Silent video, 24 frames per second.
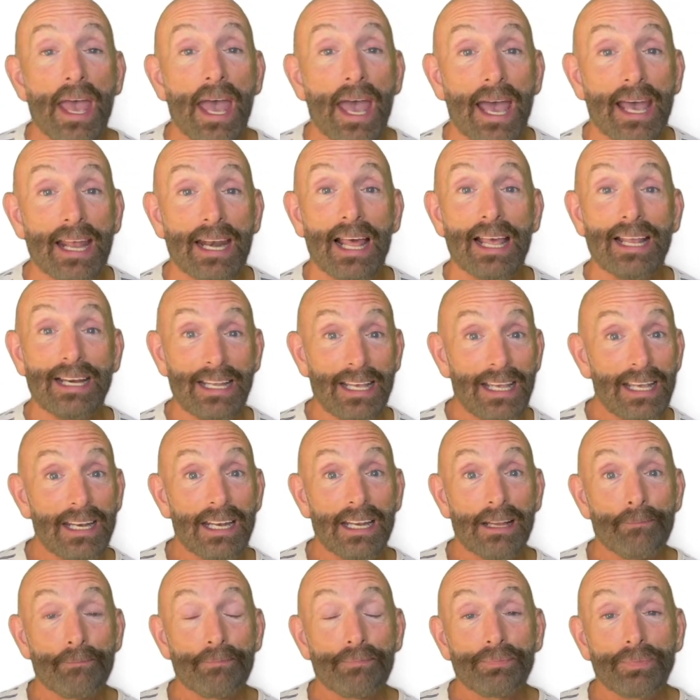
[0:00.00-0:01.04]
and I'd eat
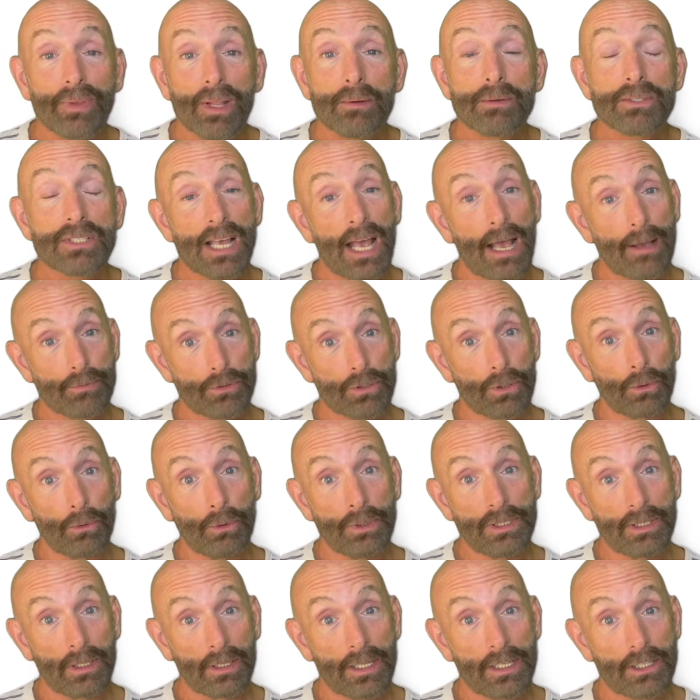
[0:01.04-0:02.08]
it. It was absolutely
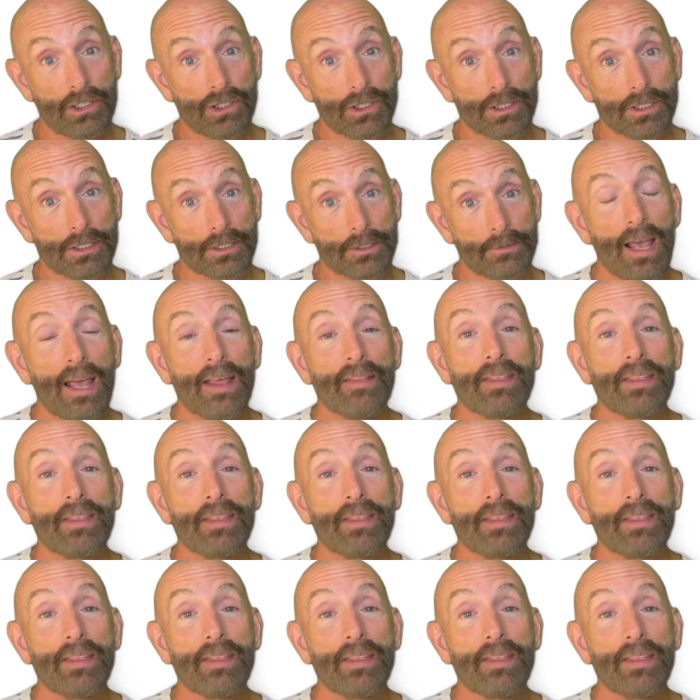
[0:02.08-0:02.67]
delicious.